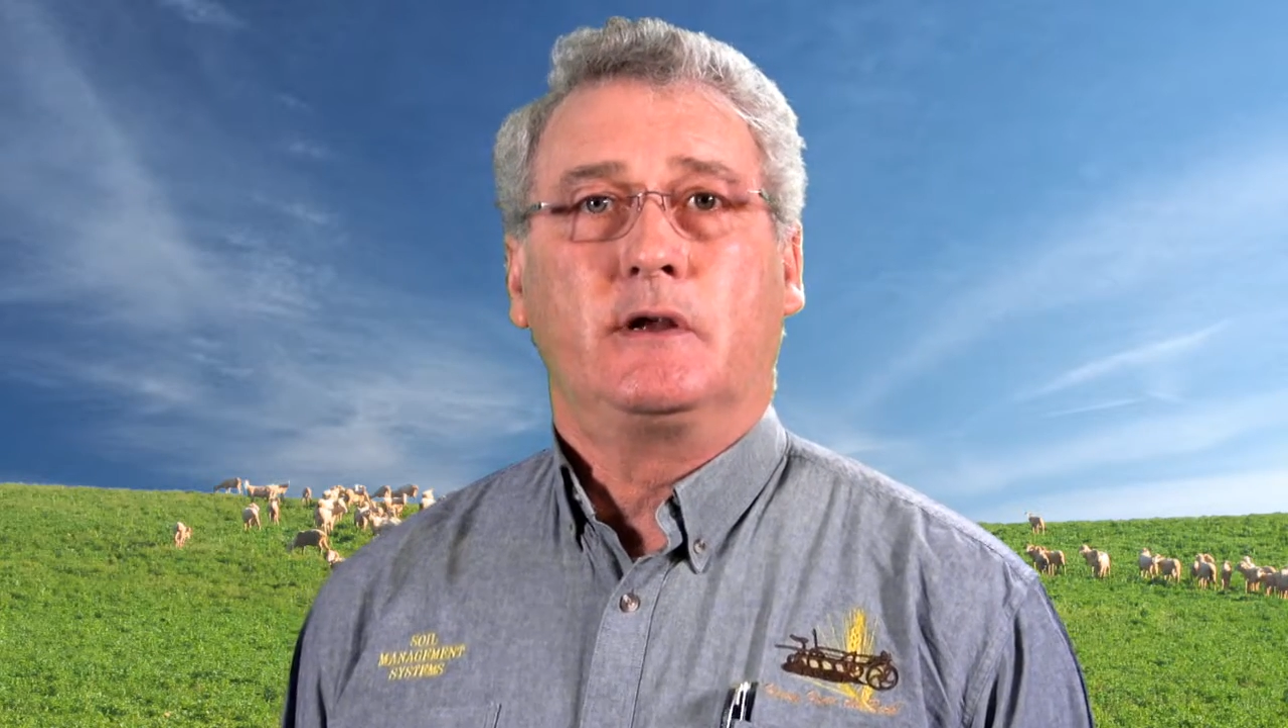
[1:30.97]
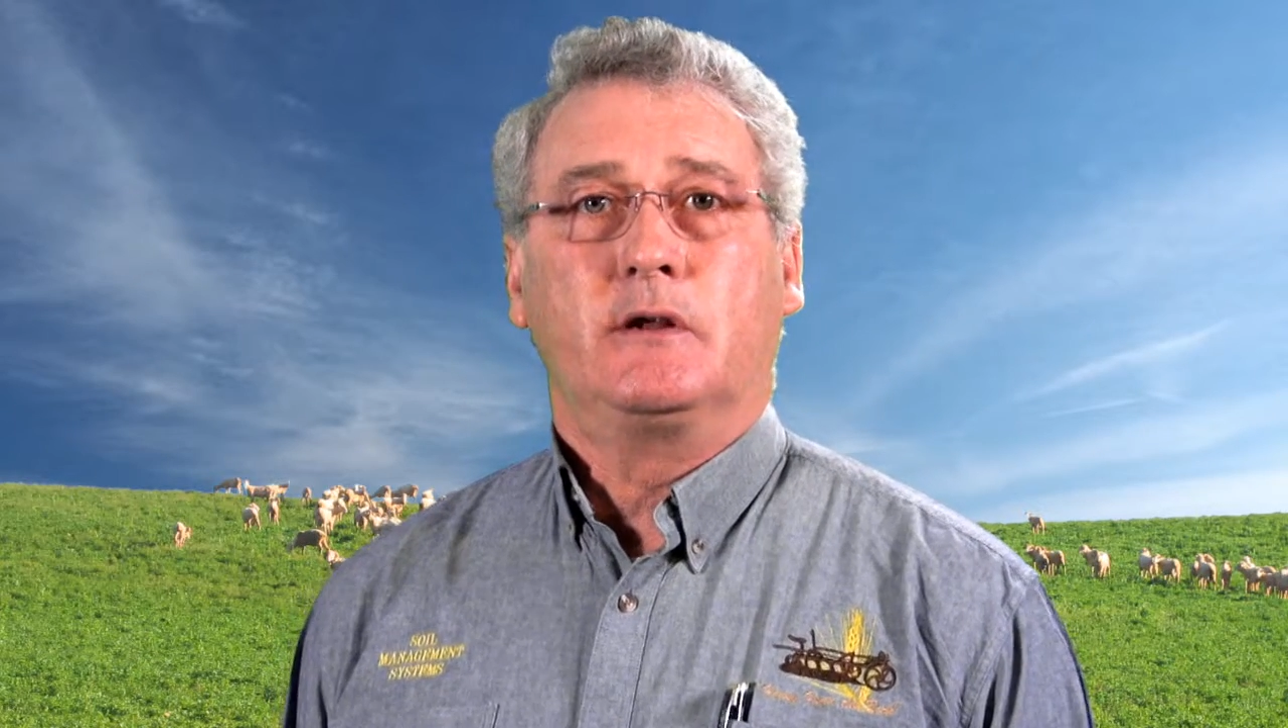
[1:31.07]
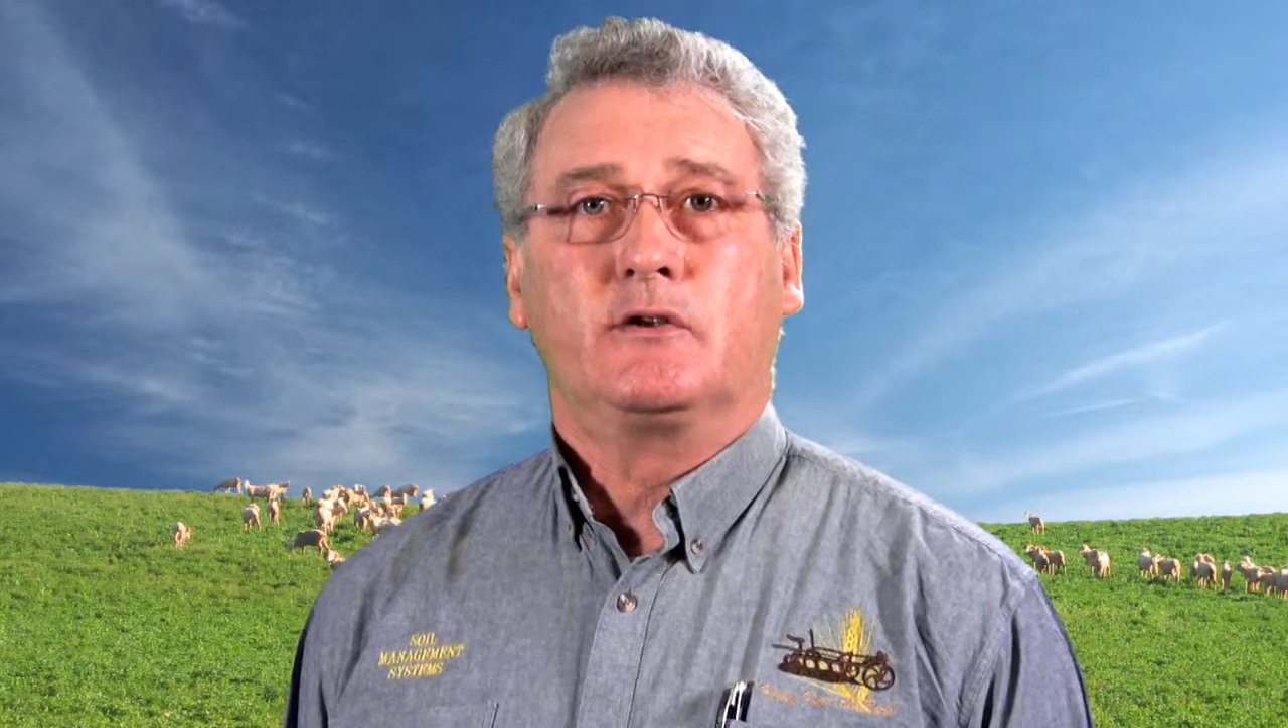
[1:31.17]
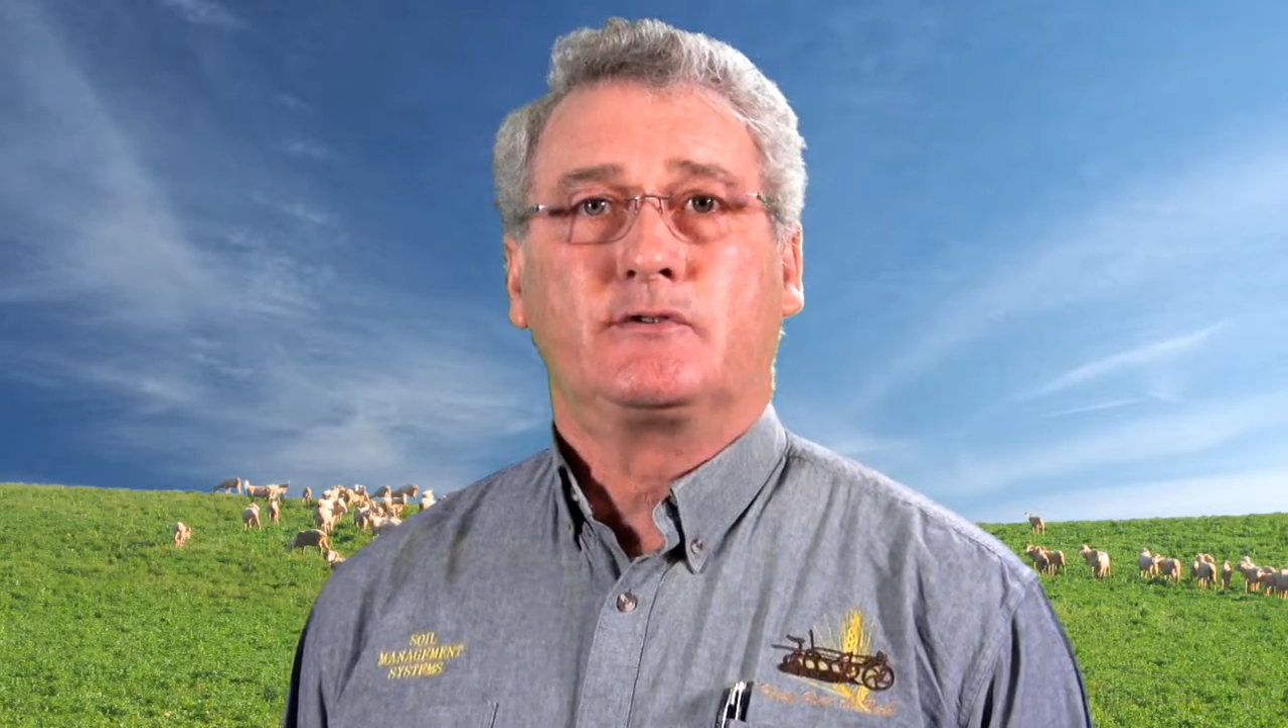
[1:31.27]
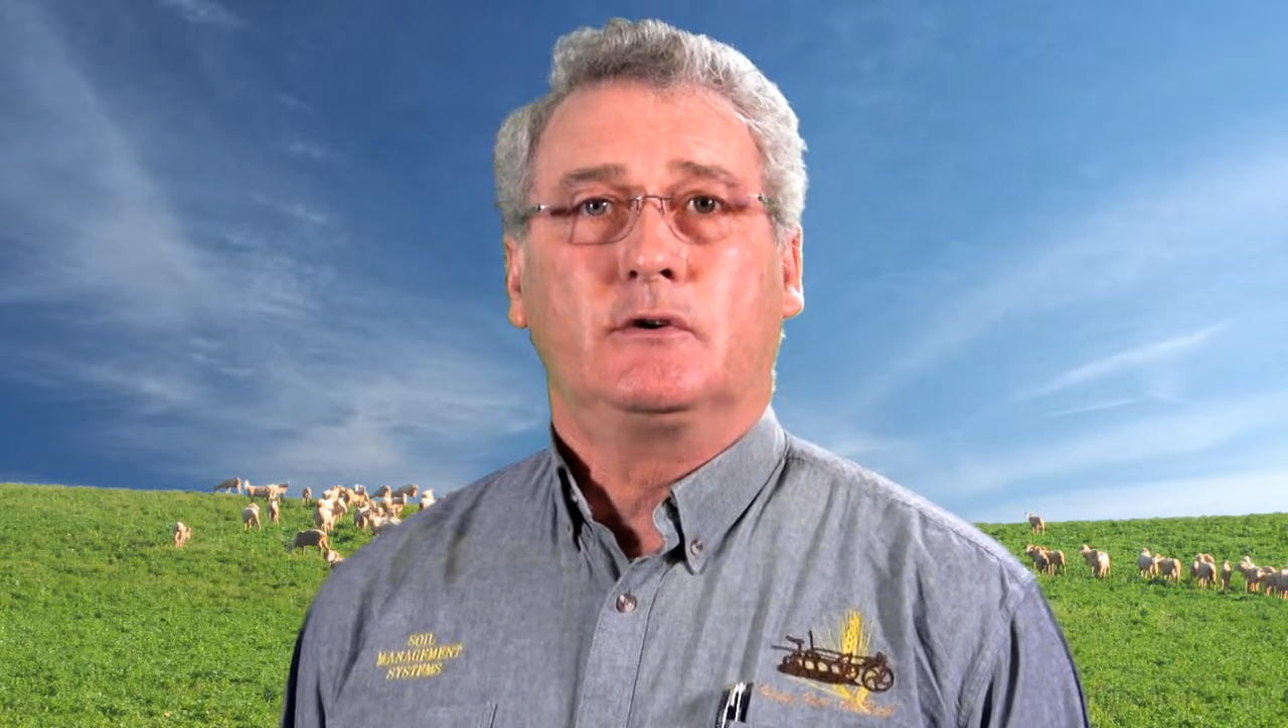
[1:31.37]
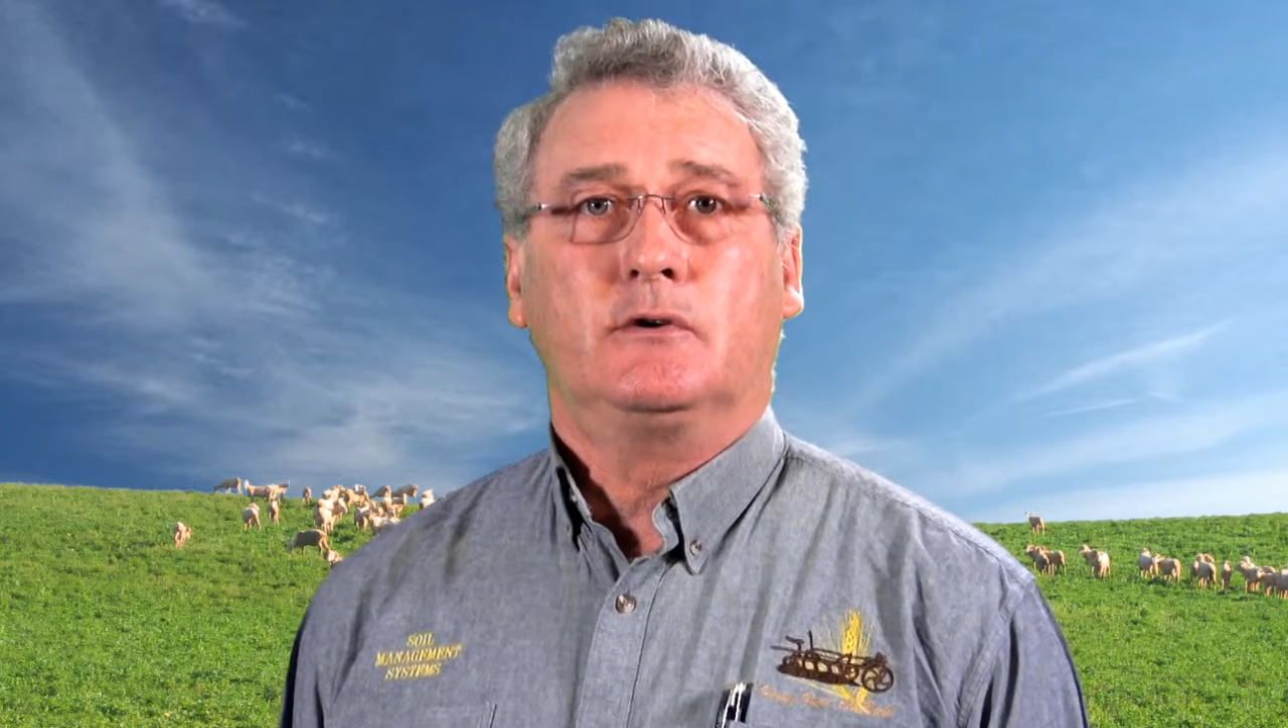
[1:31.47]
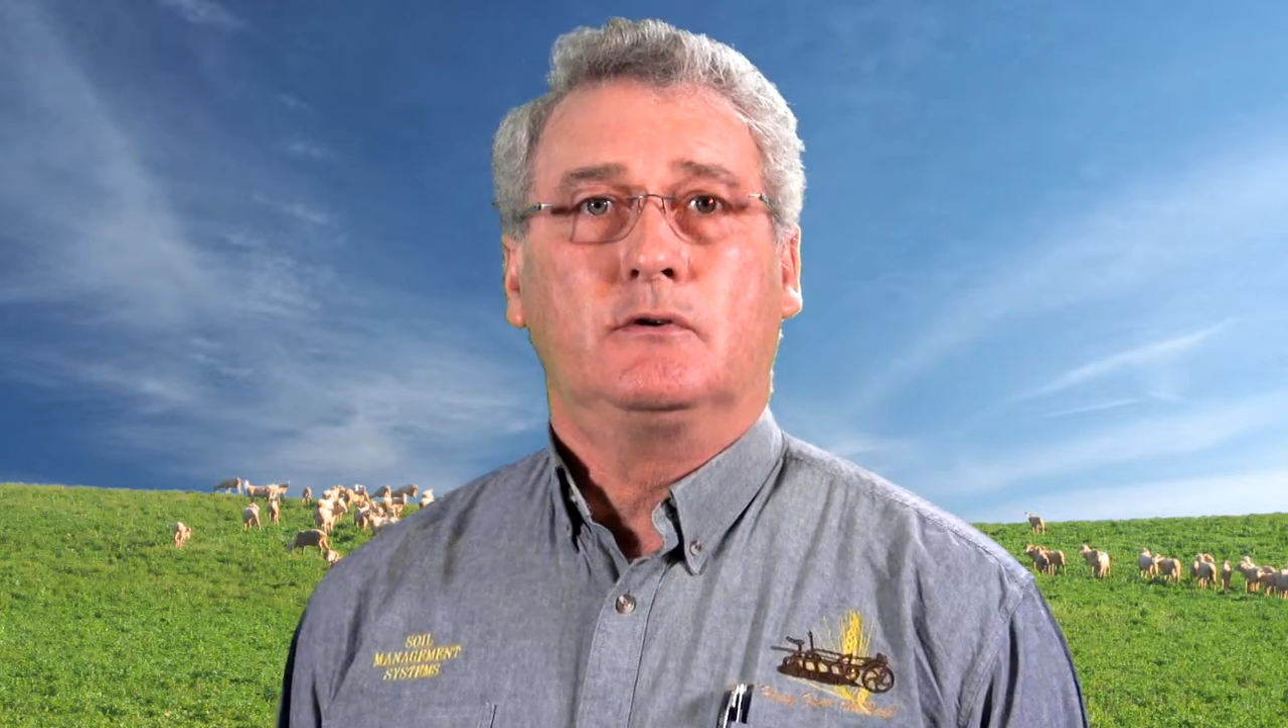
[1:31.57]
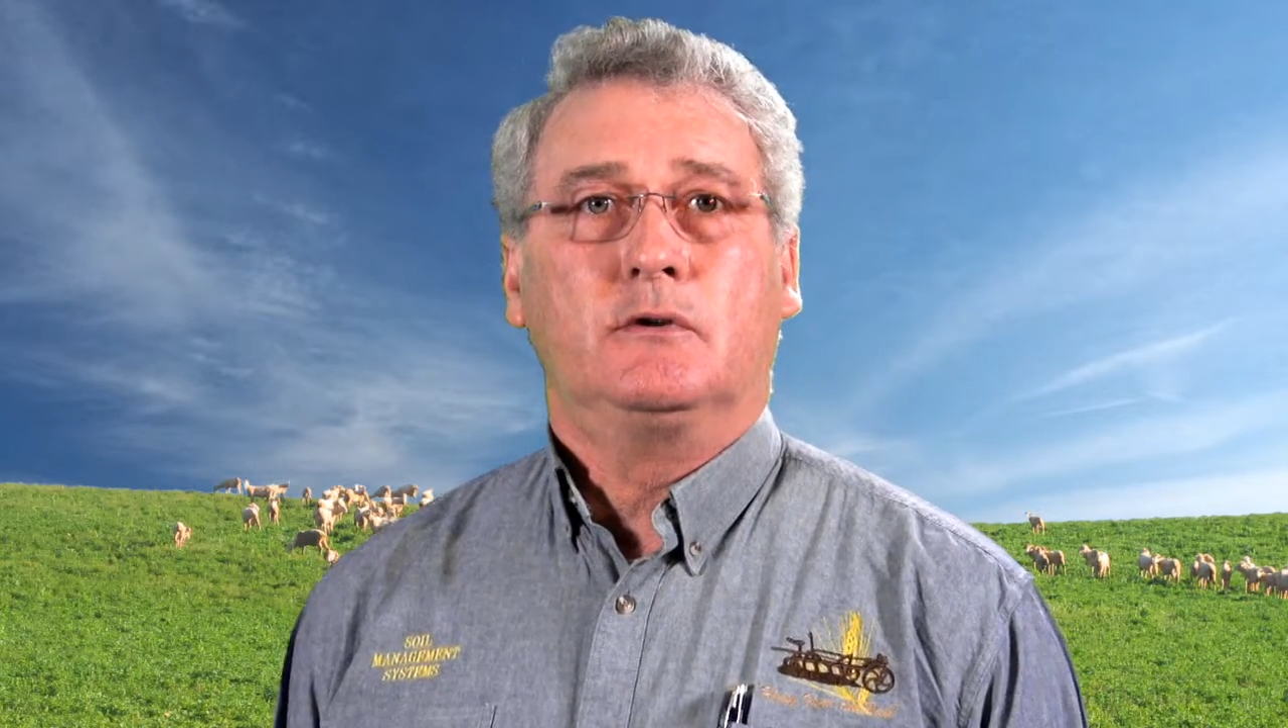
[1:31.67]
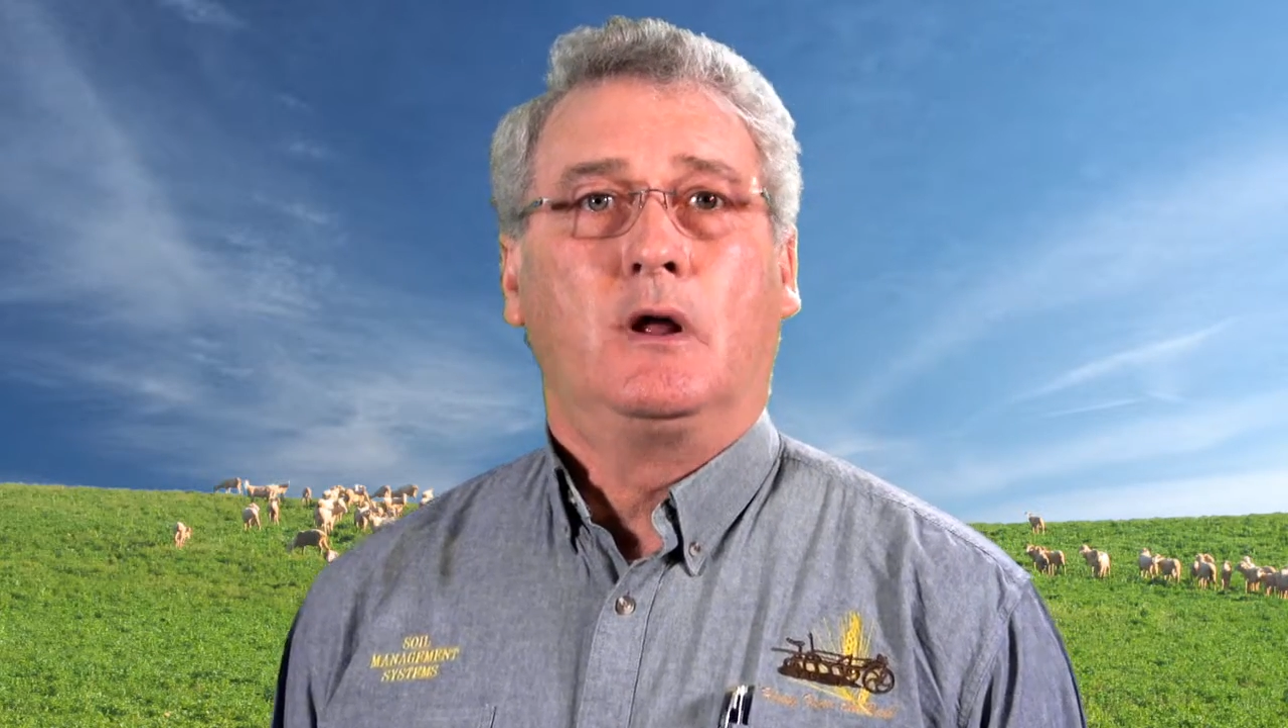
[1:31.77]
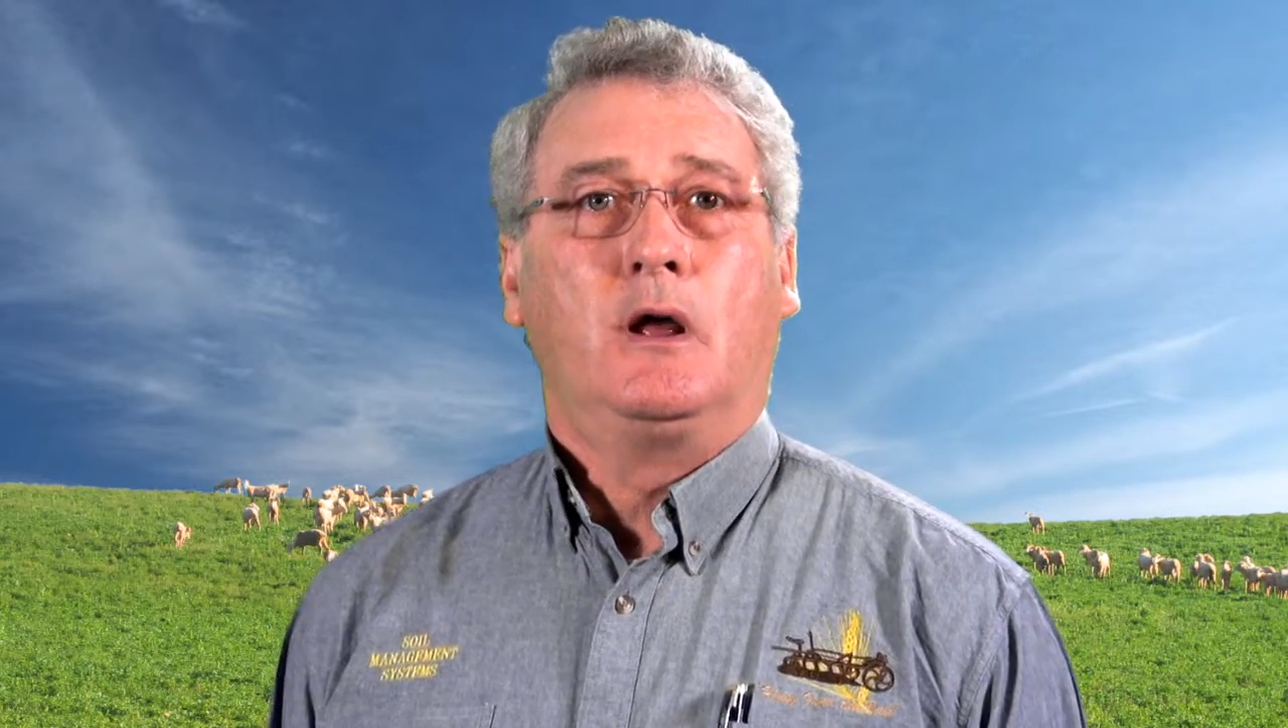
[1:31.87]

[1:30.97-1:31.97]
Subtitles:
in the soil